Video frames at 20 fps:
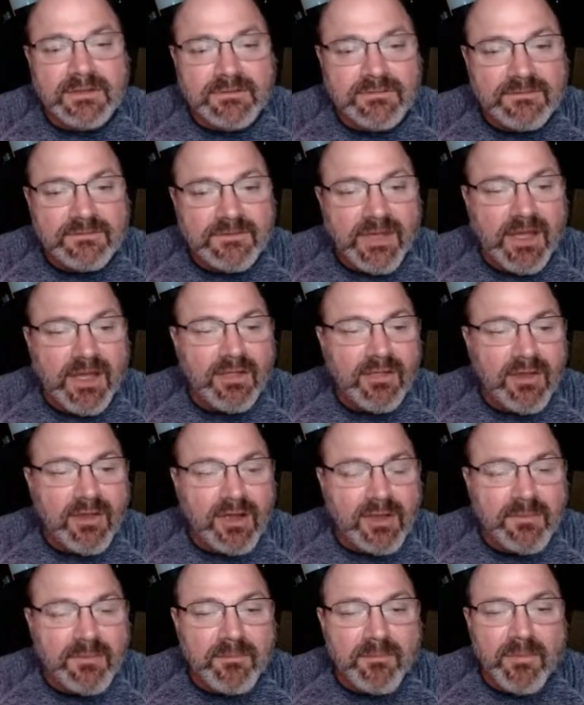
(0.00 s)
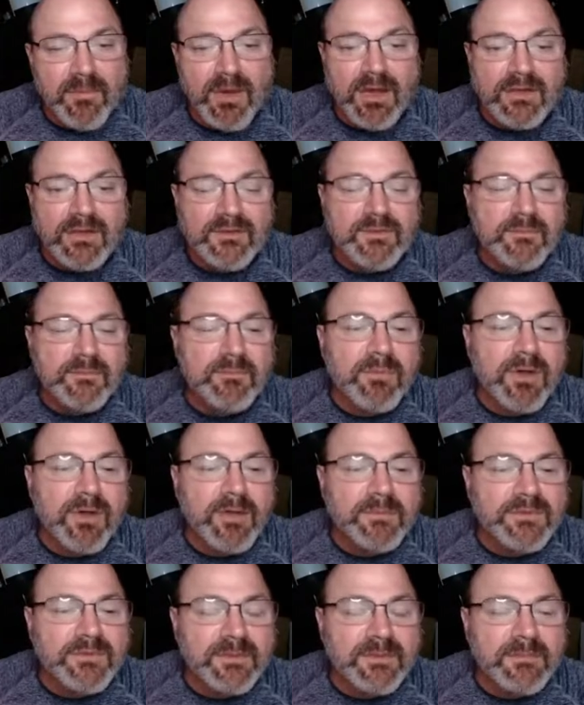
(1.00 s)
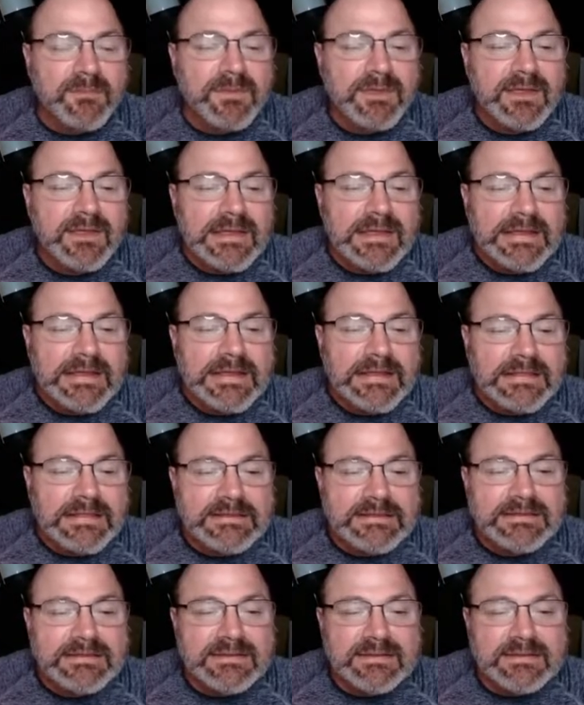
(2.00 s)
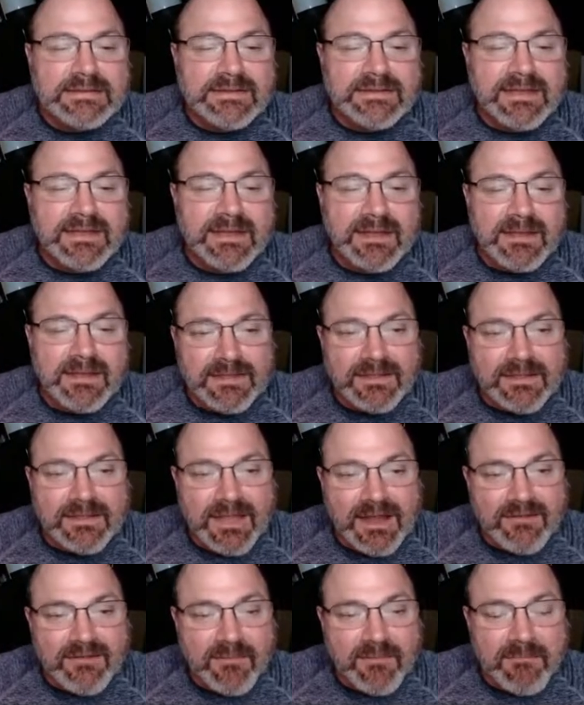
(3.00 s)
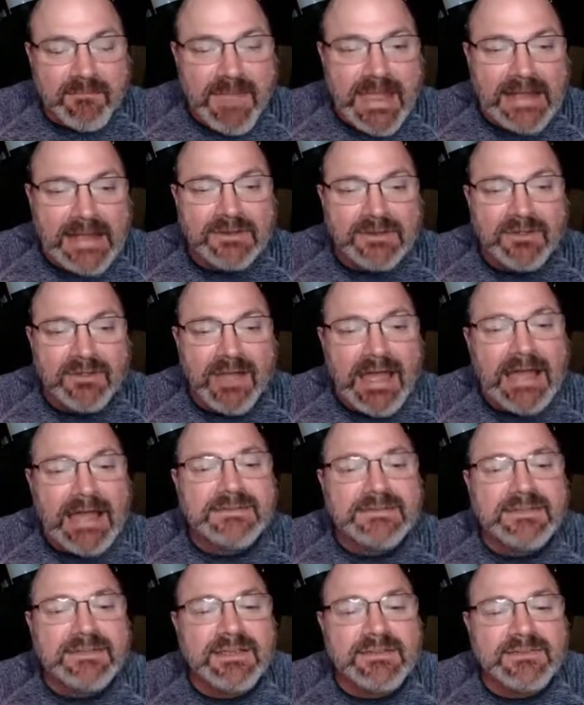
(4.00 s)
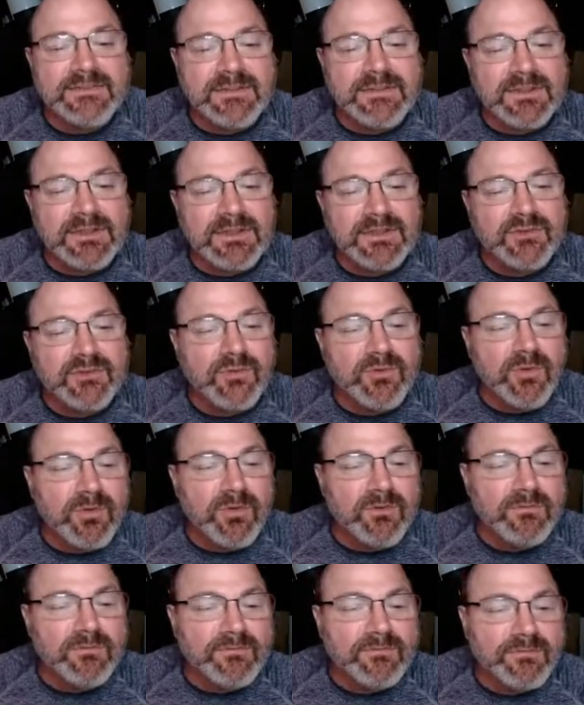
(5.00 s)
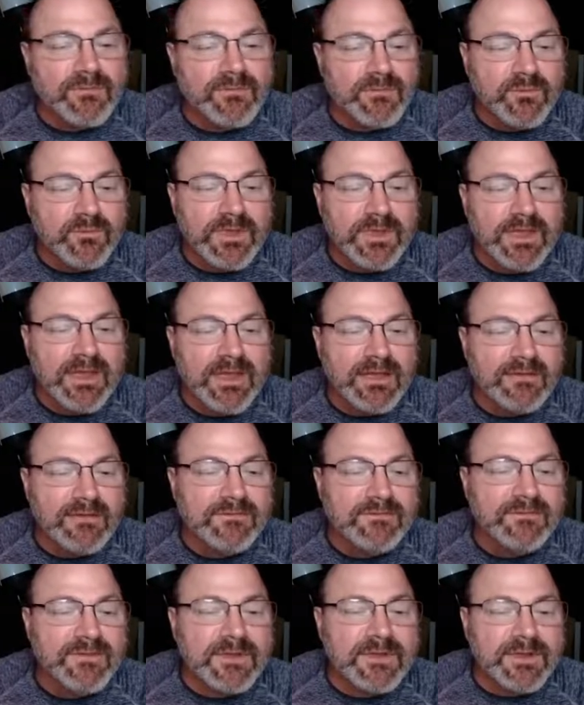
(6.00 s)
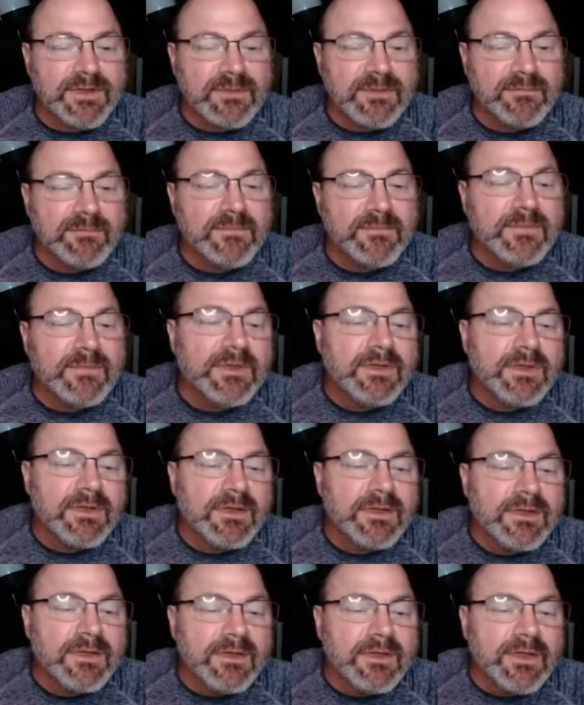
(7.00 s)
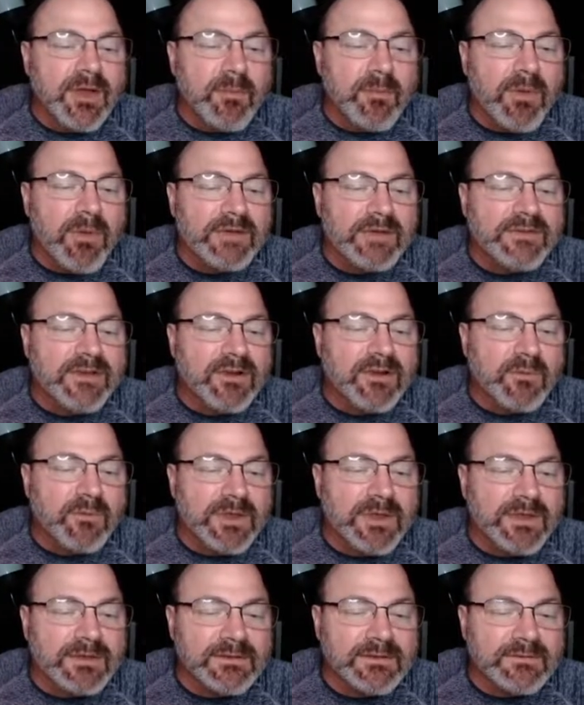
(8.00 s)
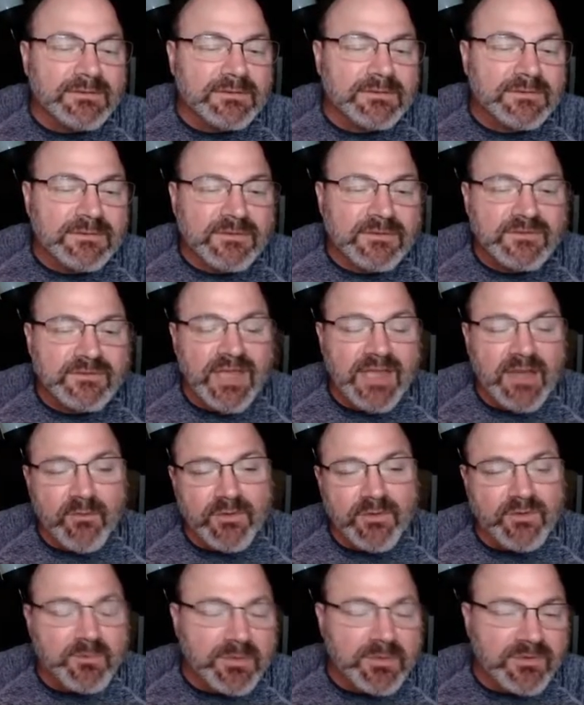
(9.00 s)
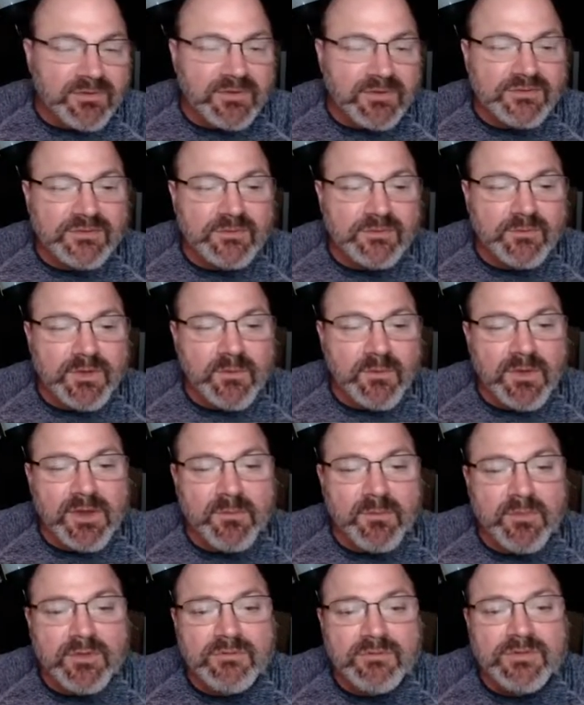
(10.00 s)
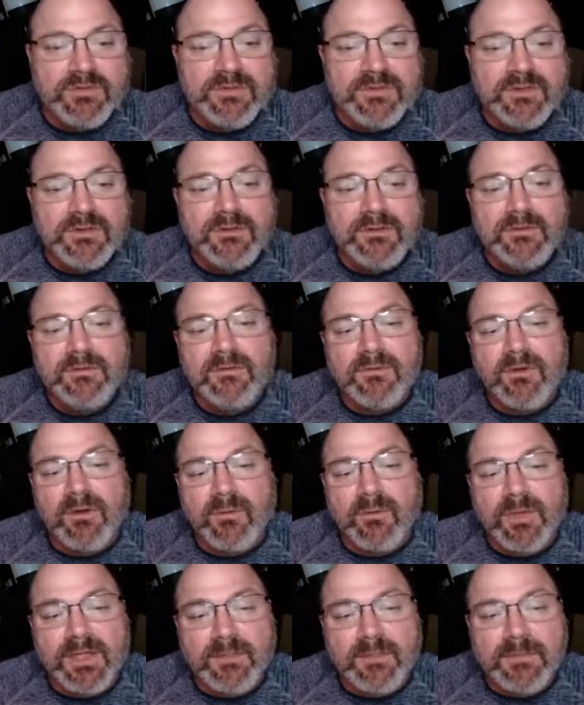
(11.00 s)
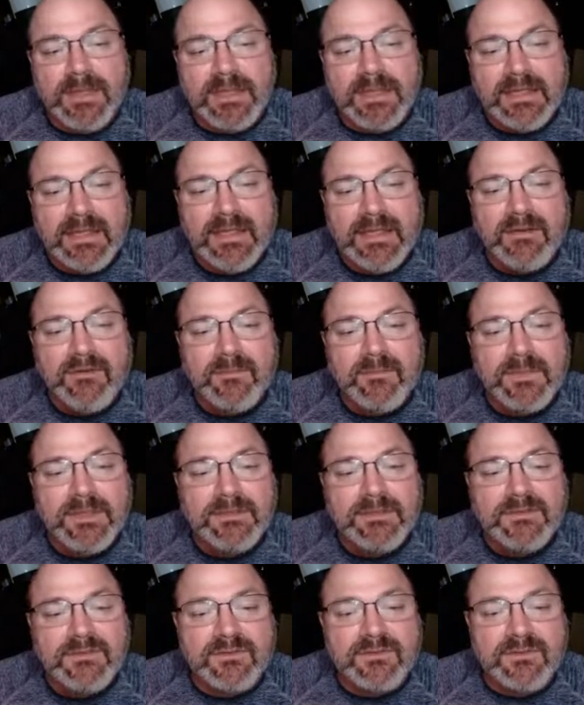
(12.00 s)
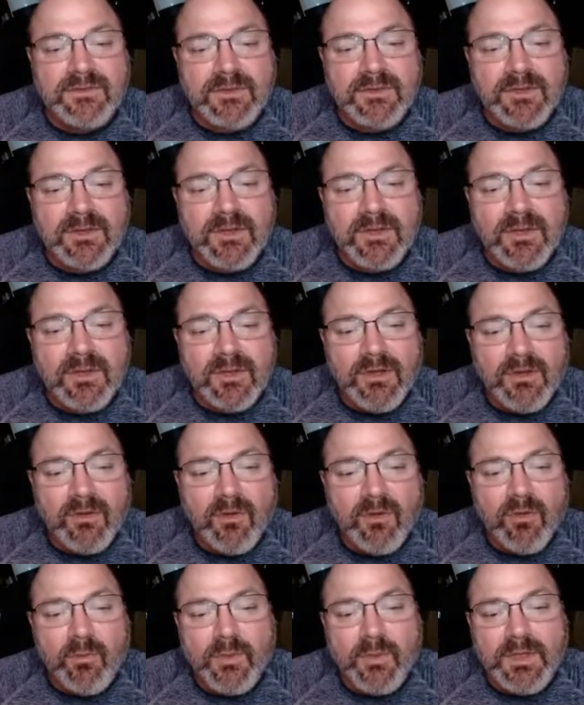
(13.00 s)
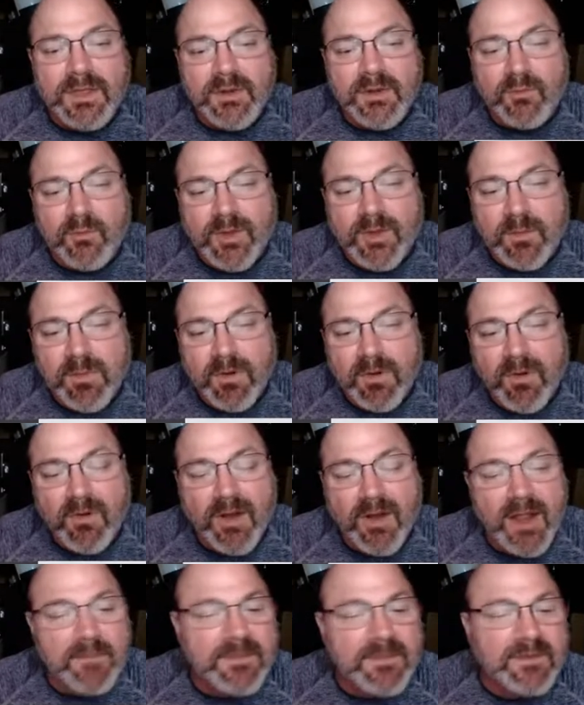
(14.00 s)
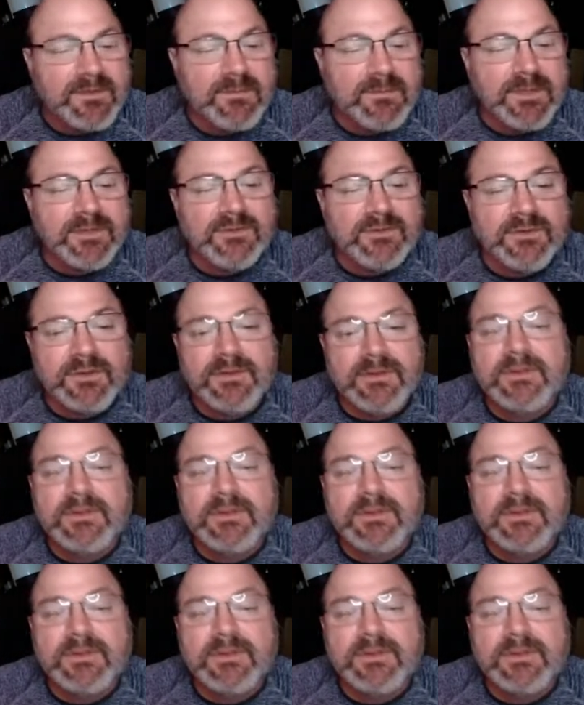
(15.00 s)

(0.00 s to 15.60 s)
dialog box pops up. This is kind of a manual access to the control. We have a box here we can set which position we want to move it to, or we can make increments, or we can reprogram the dimension.